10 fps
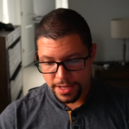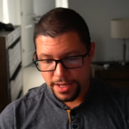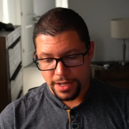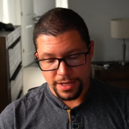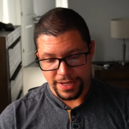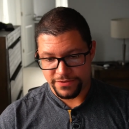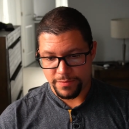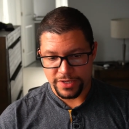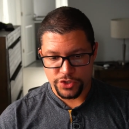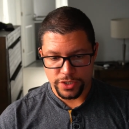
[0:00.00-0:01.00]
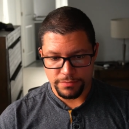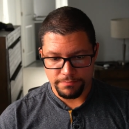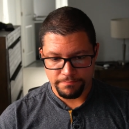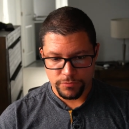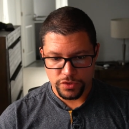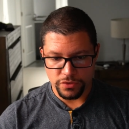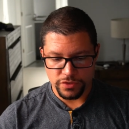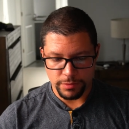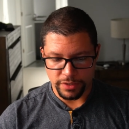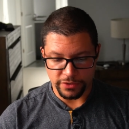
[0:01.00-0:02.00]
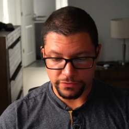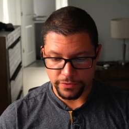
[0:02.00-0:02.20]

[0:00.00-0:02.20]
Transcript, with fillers: As I mentioned to some other folks,